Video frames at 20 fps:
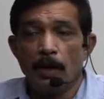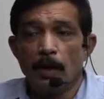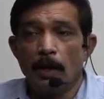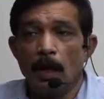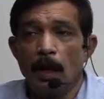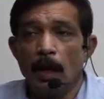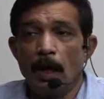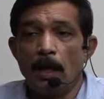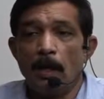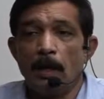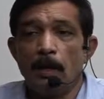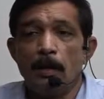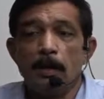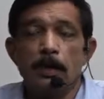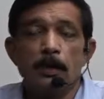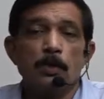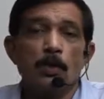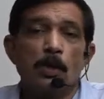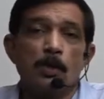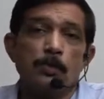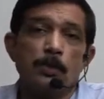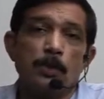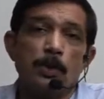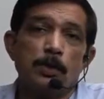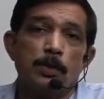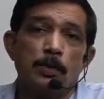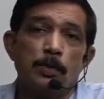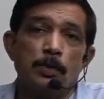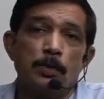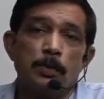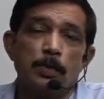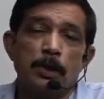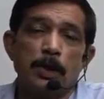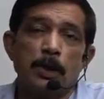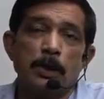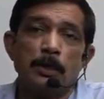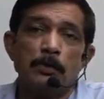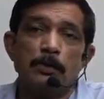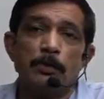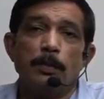and does not want to
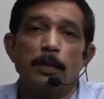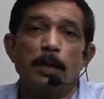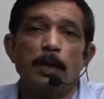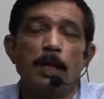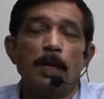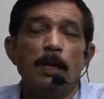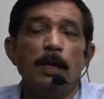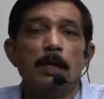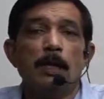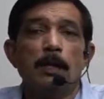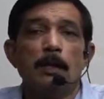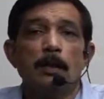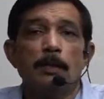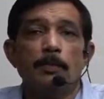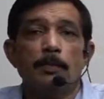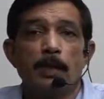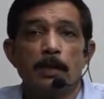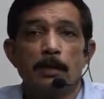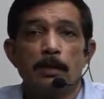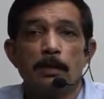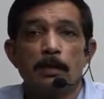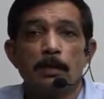take up any other pet,